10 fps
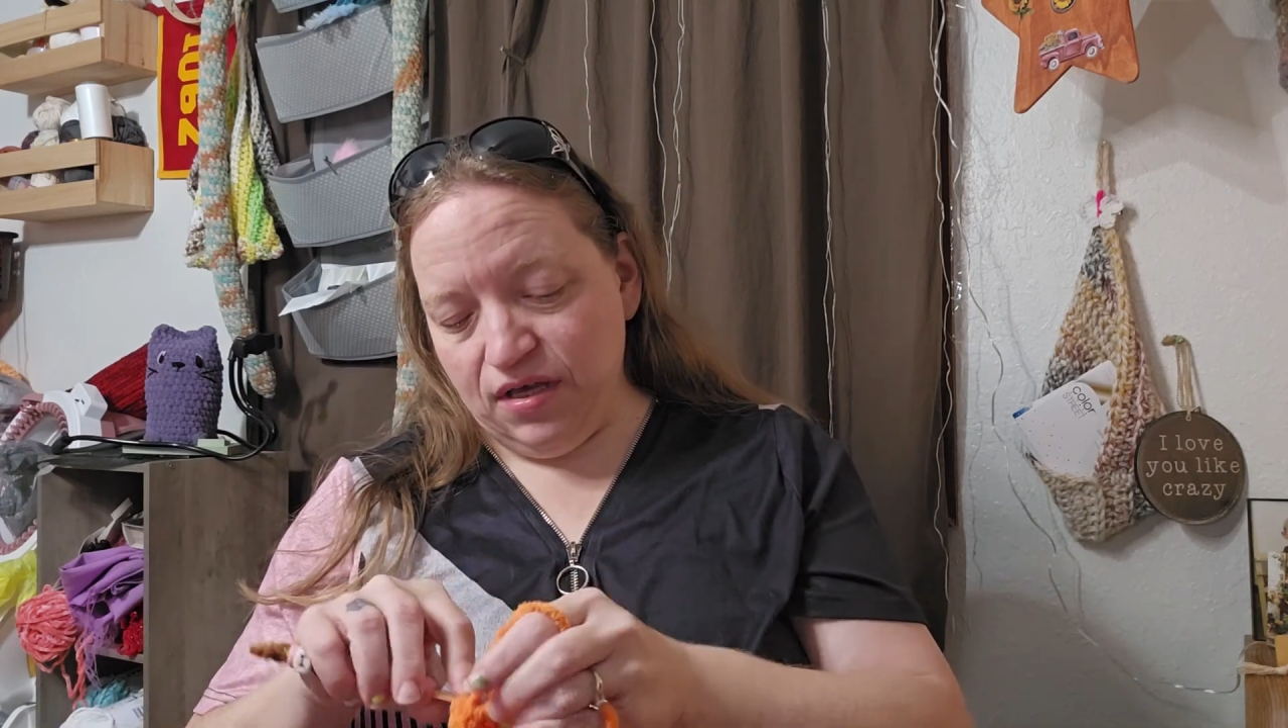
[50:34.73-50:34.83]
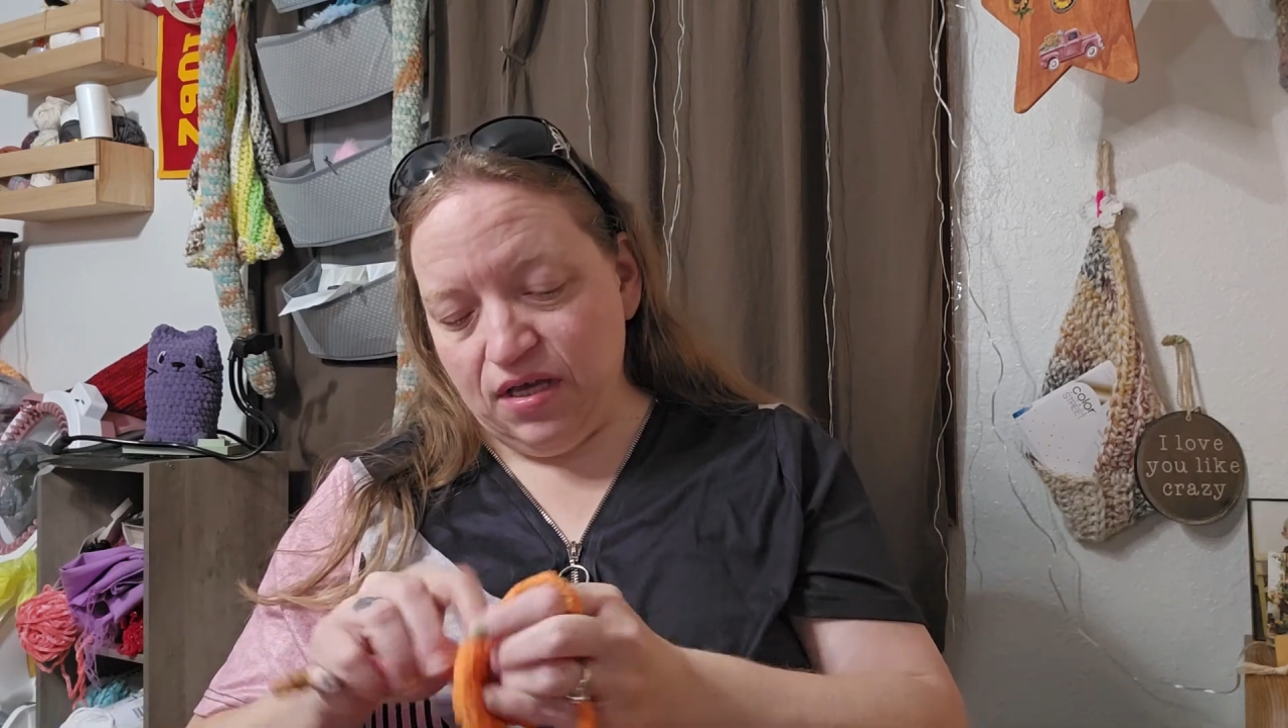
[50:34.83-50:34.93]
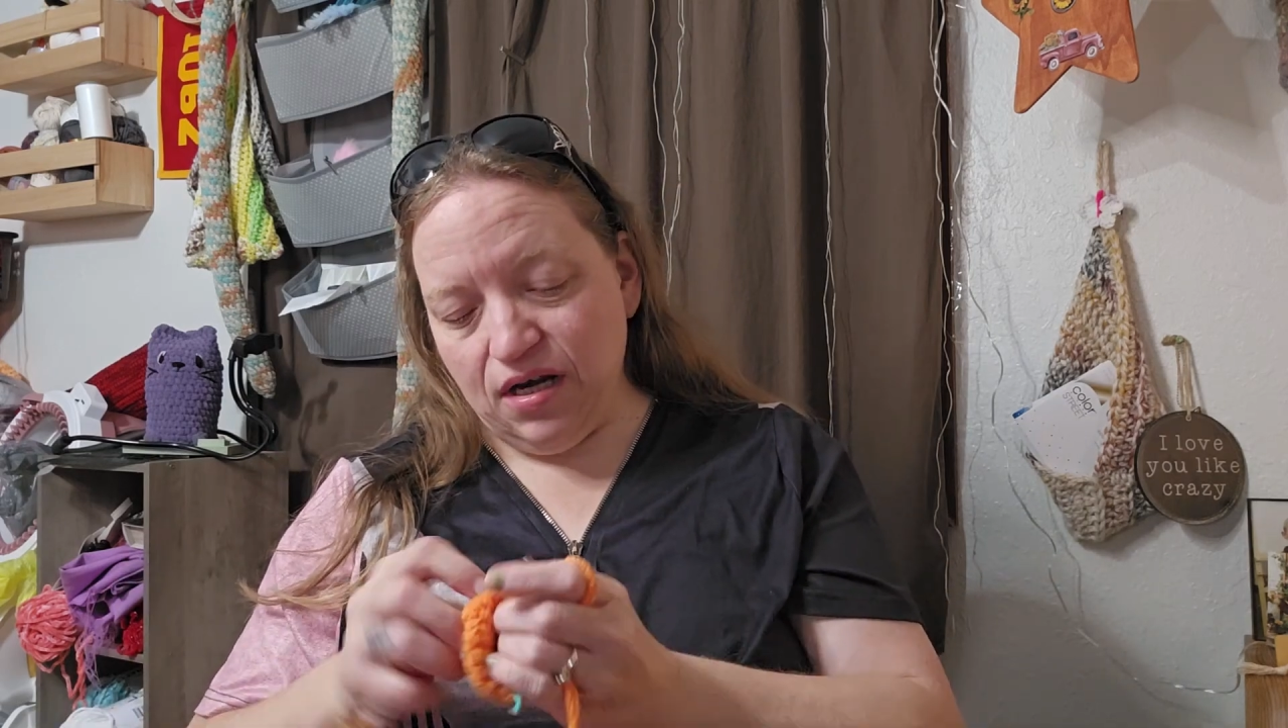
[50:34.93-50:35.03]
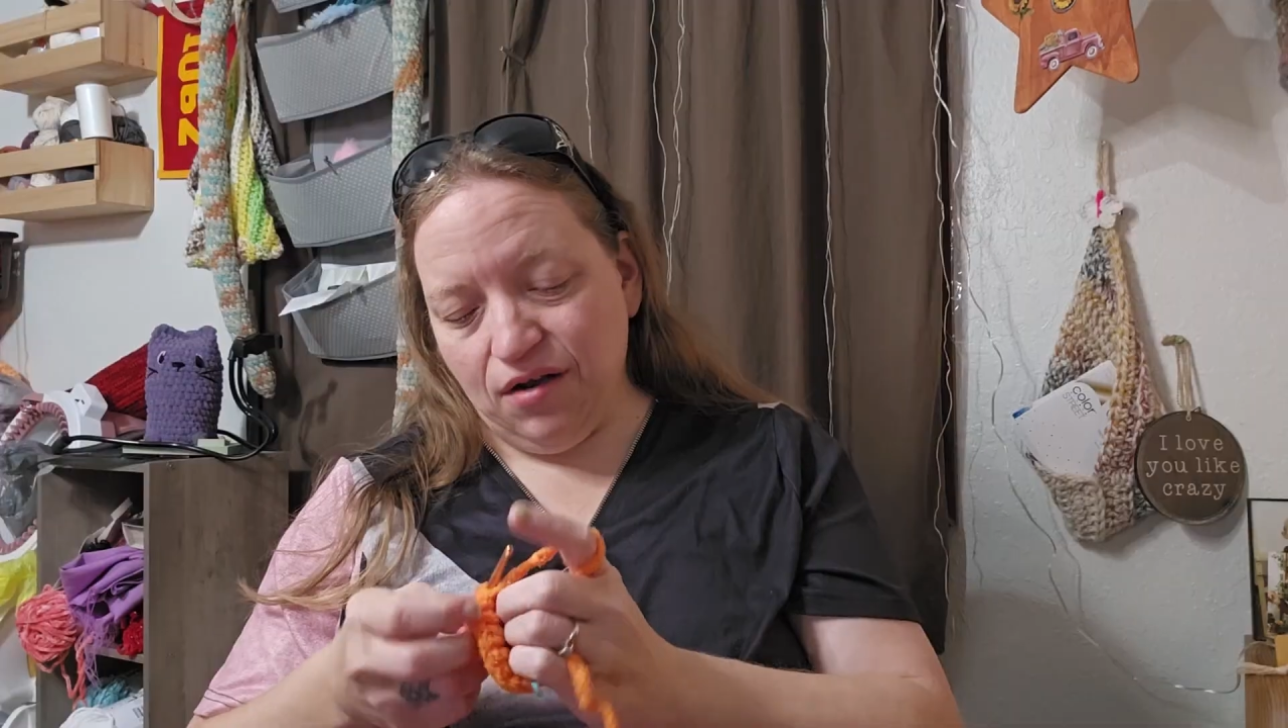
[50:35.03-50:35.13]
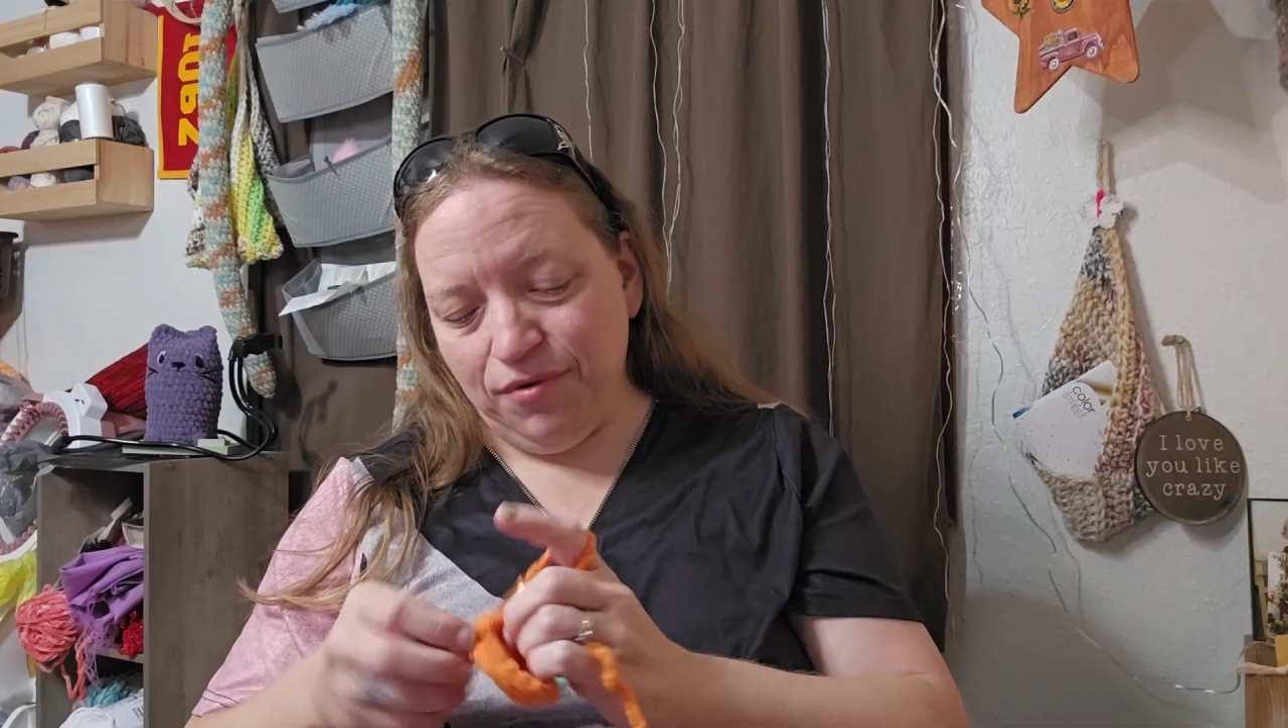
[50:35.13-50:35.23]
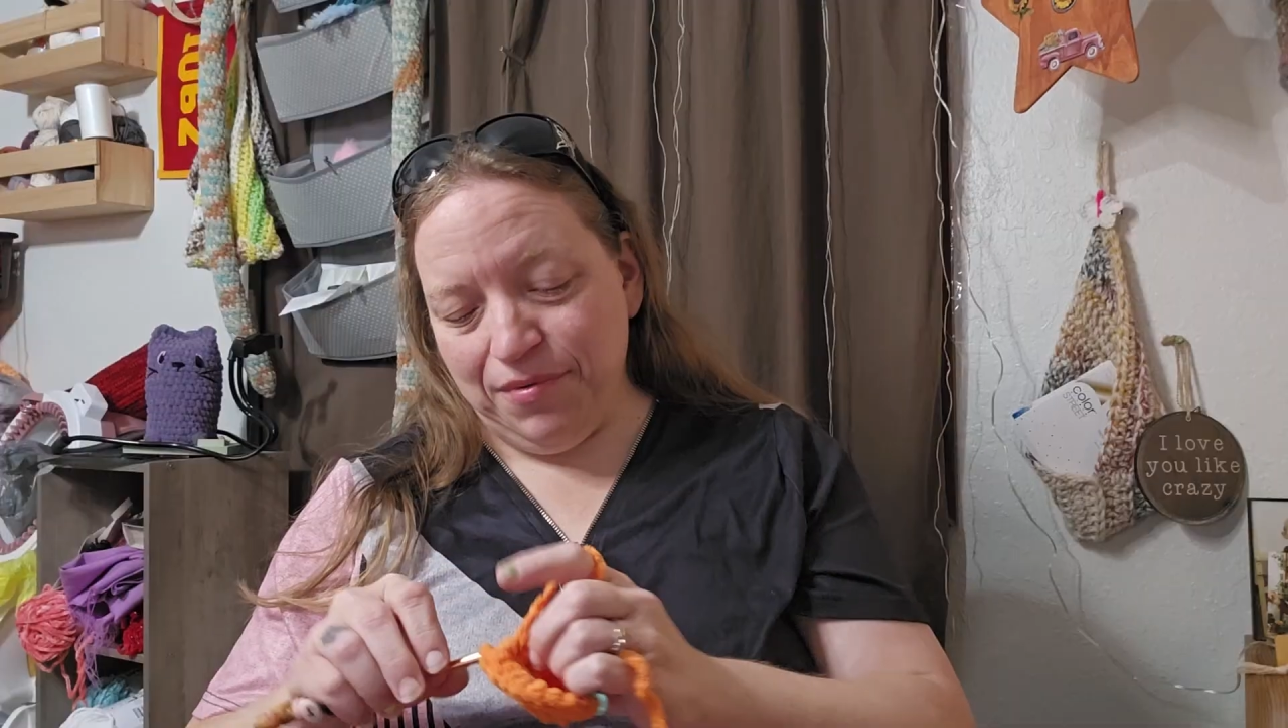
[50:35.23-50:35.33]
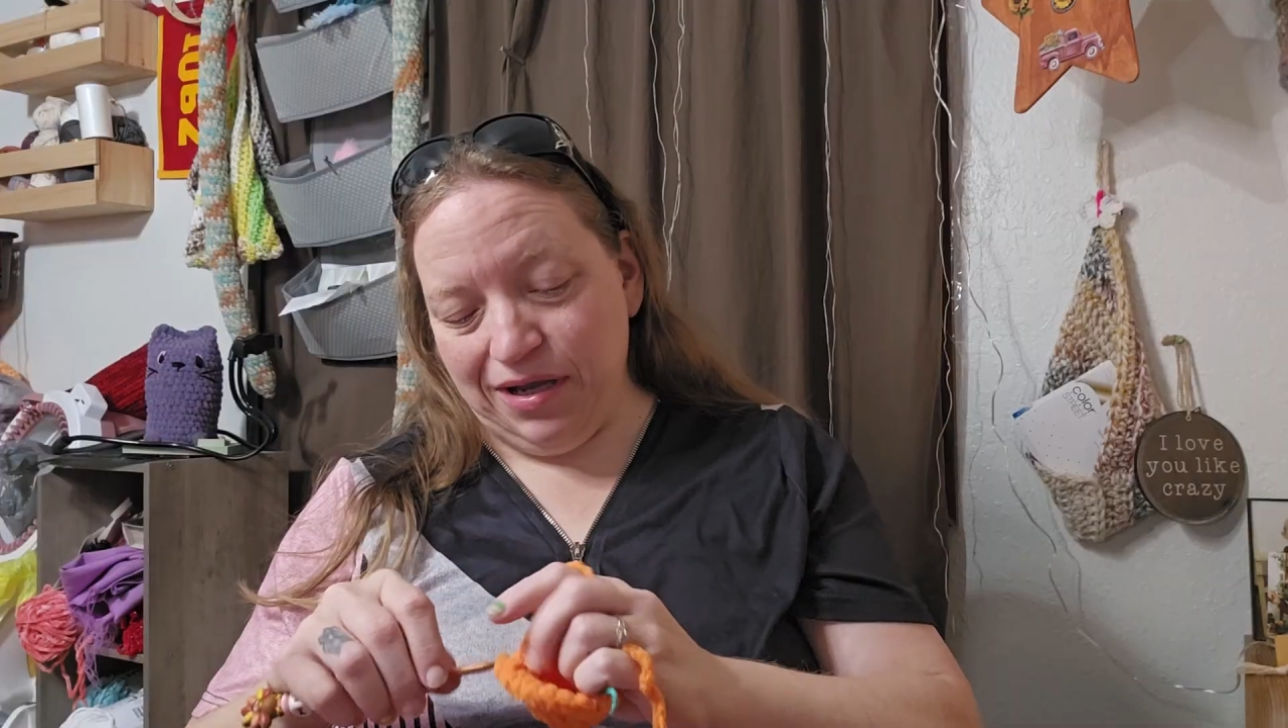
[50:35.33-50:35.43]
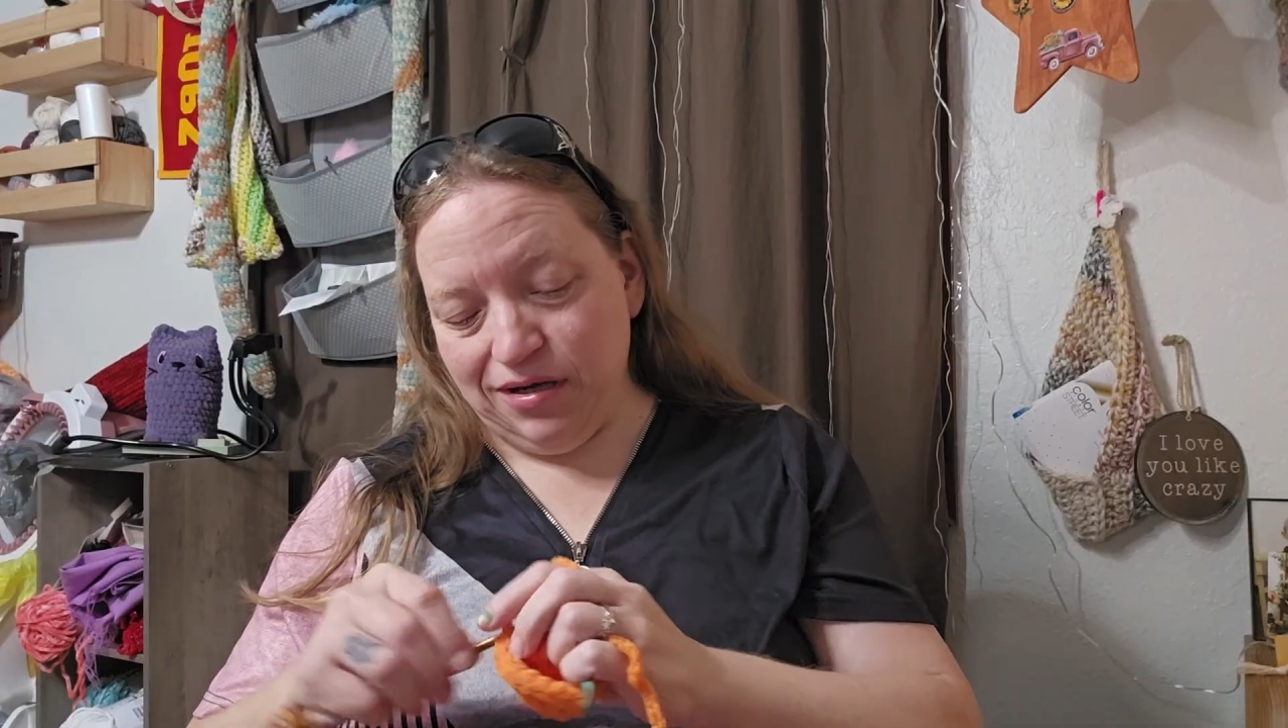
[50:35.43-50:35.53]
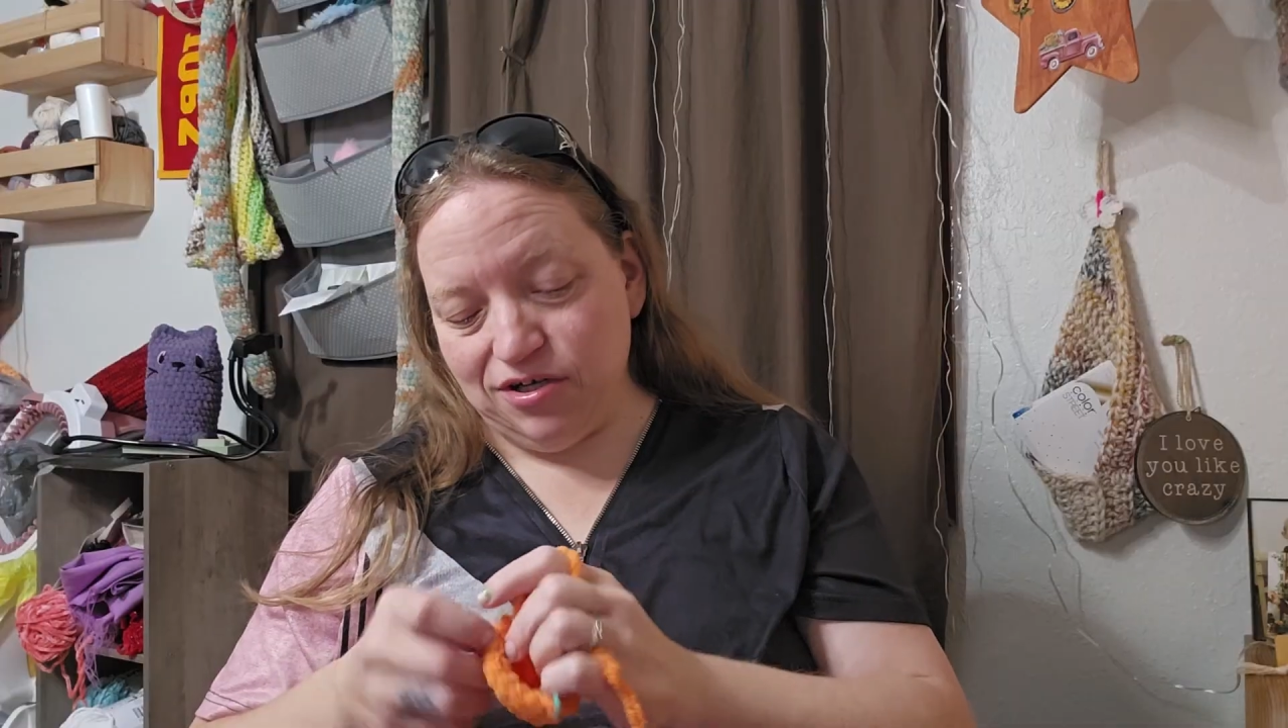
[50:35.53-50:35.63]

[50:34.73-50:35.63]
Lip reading: and I'll be back to